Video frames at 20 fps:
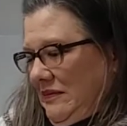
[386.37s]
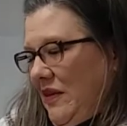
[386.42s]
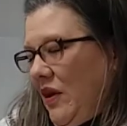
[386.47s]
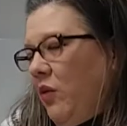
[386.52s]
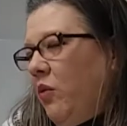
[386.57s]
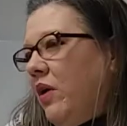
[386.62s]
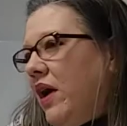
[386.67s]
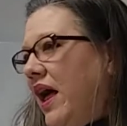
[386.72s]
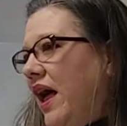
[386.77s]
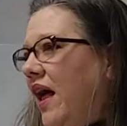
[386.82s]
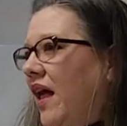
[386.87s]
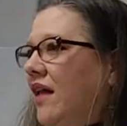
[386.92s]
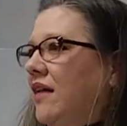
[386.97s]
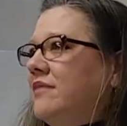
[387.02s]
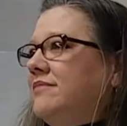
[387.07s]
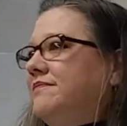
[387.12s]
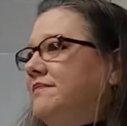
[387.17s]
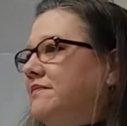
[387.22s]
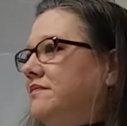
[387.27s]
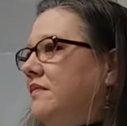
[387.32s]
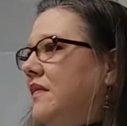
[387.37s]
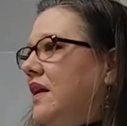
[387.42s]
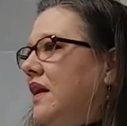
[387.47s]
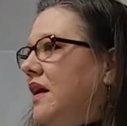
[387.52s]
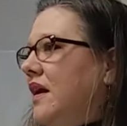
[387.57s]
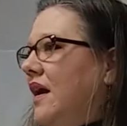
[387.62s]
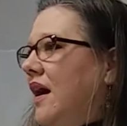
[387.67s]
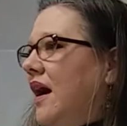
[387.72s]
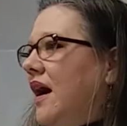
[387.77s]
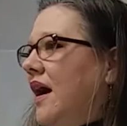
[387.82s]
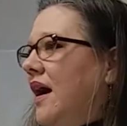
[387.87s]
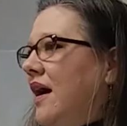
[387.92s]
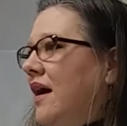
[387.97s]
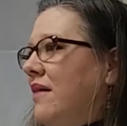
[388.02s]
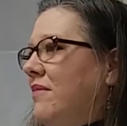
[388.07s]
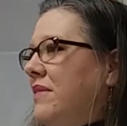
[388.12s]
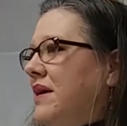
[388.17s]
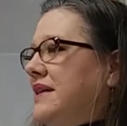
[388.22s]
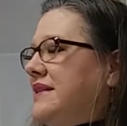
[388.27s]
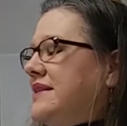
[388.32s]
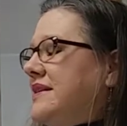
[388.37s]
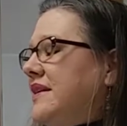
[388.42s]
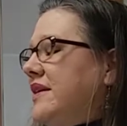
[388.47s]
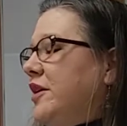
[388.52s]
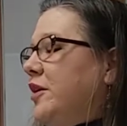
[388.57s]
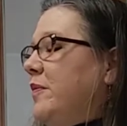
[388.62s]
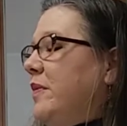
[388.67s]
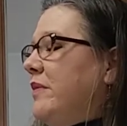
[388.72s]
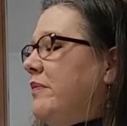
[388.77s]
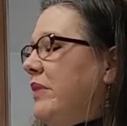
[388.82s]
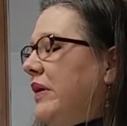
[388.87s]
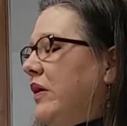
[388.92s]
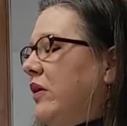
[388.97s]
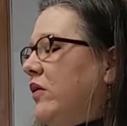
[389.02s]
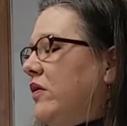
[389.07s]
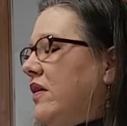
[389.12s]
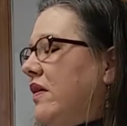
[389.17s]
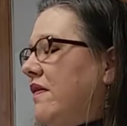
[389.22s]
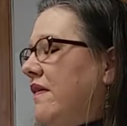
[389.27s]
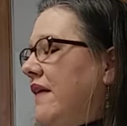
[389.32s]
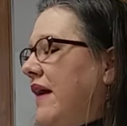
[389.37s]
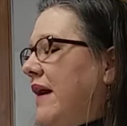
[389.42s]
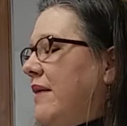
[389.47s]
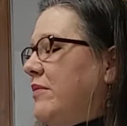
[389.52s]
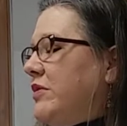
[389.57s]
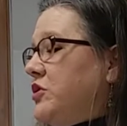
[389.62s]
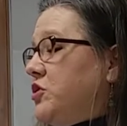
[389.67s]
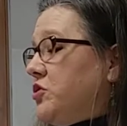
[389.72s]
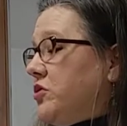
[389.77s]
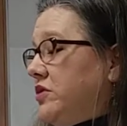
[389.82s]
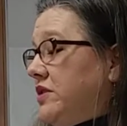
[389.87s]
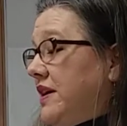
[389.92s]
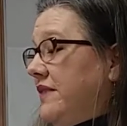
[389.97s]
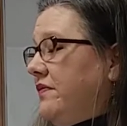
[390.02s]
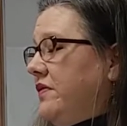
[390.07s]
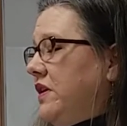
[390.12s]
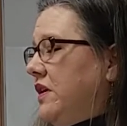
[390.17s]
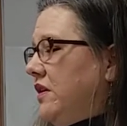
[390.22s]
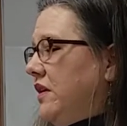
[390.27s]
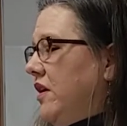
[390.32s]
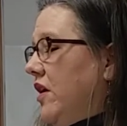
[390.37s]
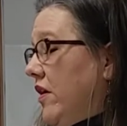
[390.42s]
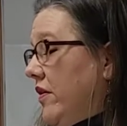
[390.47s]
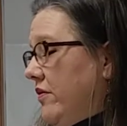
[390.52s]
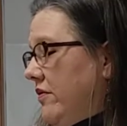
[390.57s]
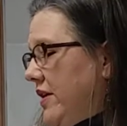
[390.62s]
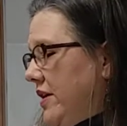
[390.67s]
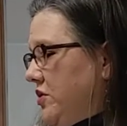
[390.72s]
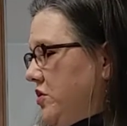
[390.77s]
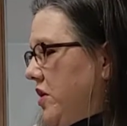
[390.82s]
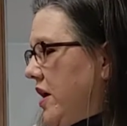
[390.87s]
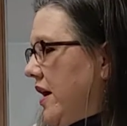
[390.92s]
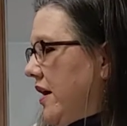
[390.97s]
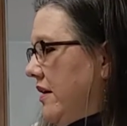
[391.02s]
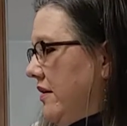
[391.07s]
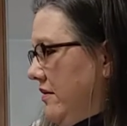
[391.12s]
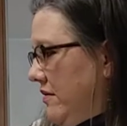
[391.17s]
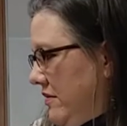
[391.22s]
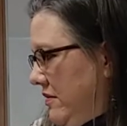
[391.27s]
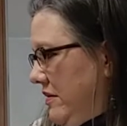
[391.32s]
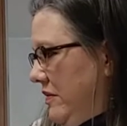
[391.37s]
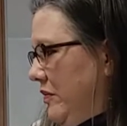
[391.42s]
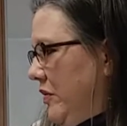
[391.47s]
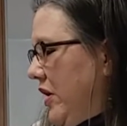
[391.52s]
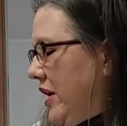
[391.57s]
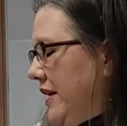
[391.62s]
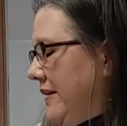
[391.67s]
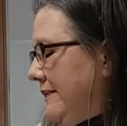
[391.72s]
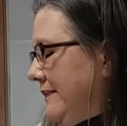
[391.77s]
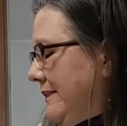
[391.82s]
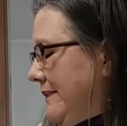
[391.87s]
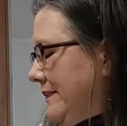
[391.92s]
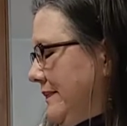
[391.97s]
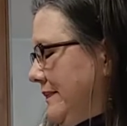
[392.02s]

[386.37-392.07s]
Well, it's a little bit bigger than that, but you're definitely on the right track. Ready?